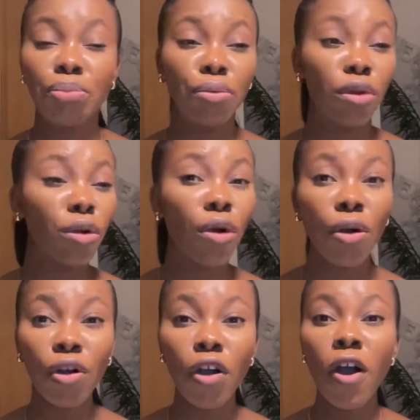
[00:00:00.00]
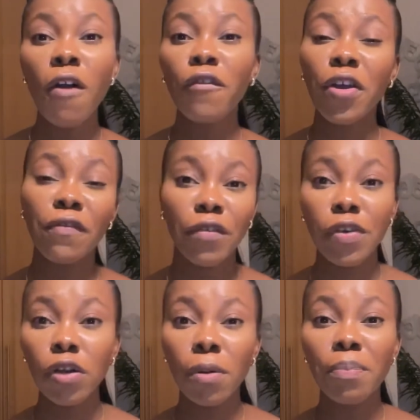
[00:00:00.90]
prolong for a
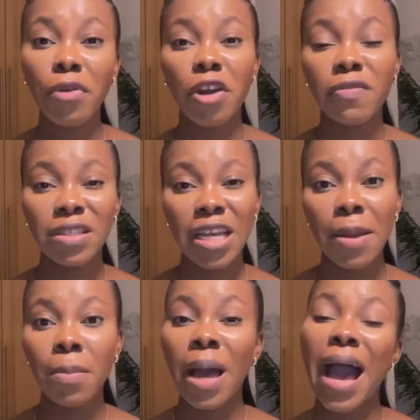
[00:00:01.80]
very long period of time,